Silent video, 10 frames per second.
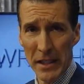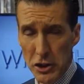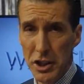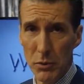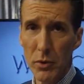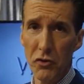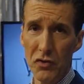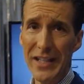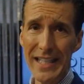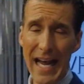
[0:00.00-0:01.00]
she will
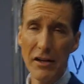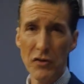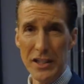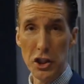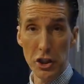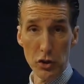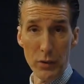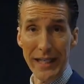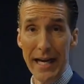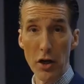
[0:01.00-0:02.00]
see it as the
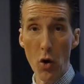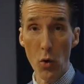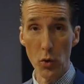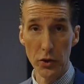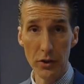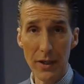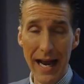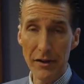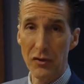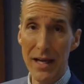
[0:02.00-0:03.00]
children get older,
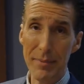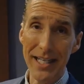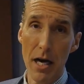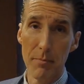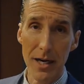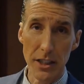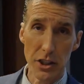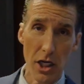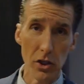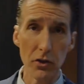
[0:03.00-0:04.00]
as they become
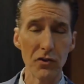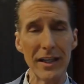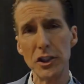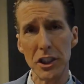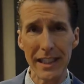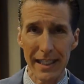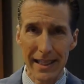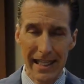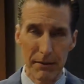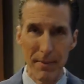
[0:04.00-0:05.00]
adults, and she
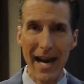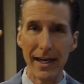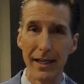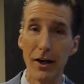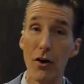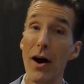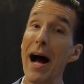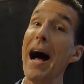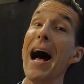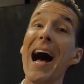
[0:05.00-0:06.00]
can think back and go,
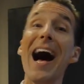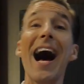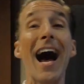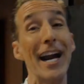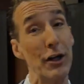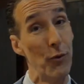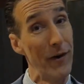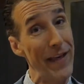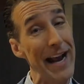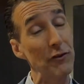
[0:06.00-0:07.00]
ah, I know
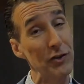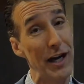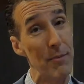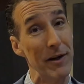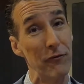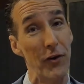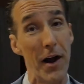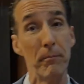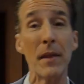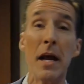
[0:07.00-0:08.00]
where that's coming
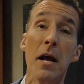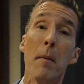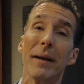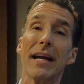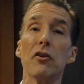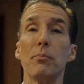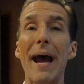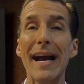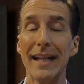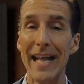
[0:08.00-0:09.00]
from, because
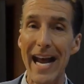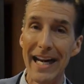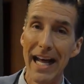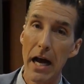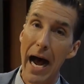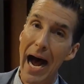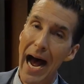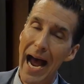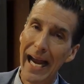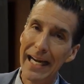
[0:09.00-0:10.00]
back then
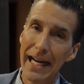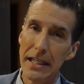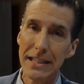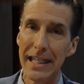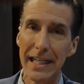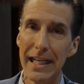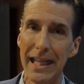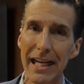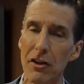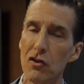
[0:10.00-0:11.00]
I
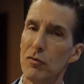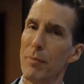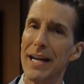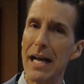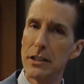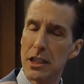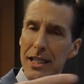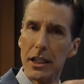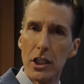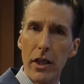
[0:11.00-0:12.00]
did this. But
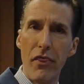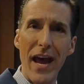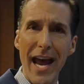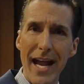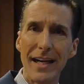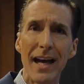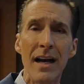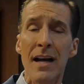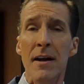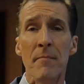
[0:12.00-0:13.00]
until then,